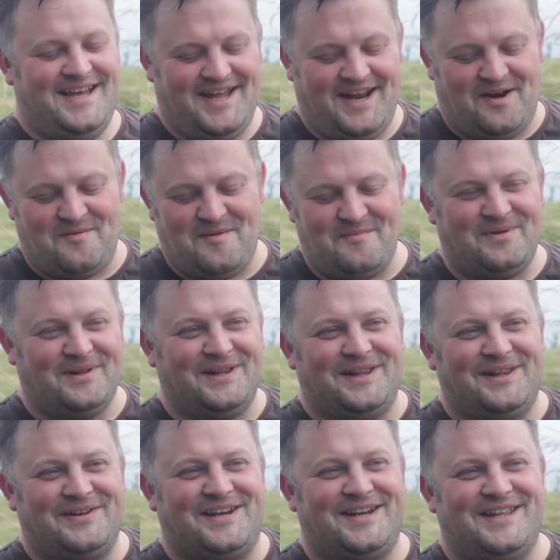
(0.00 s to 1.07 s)
And I remember
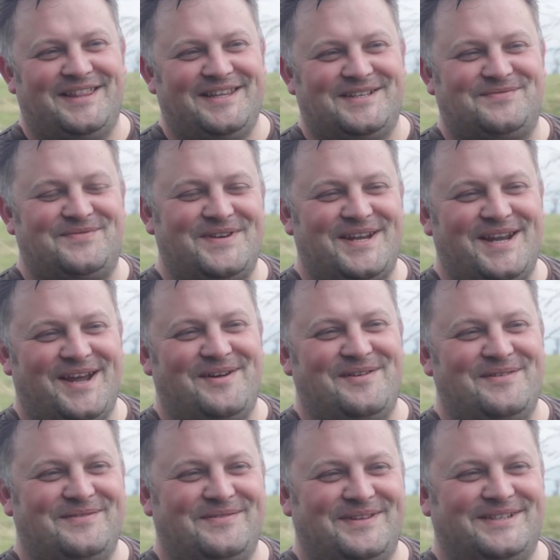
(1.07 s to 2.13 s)
looking at this
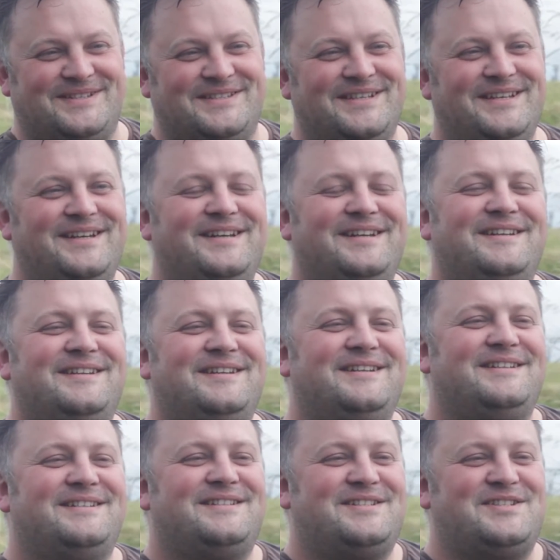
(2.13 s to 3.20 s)
video of this
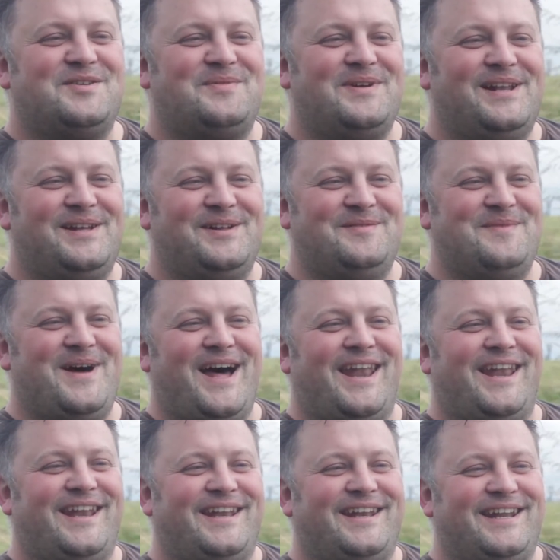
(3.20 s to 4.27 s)
chubby little
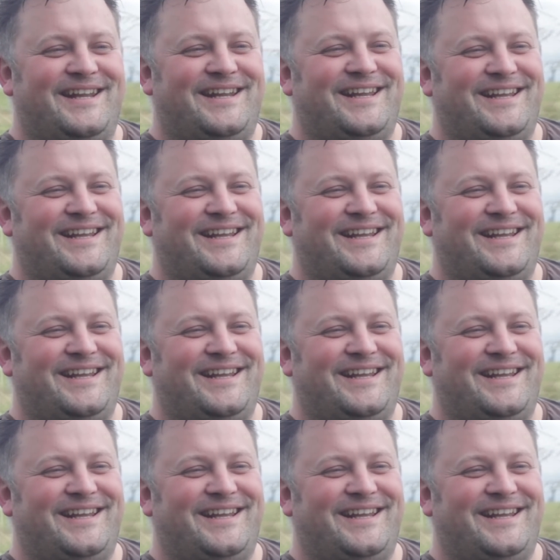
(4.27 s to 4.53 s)
man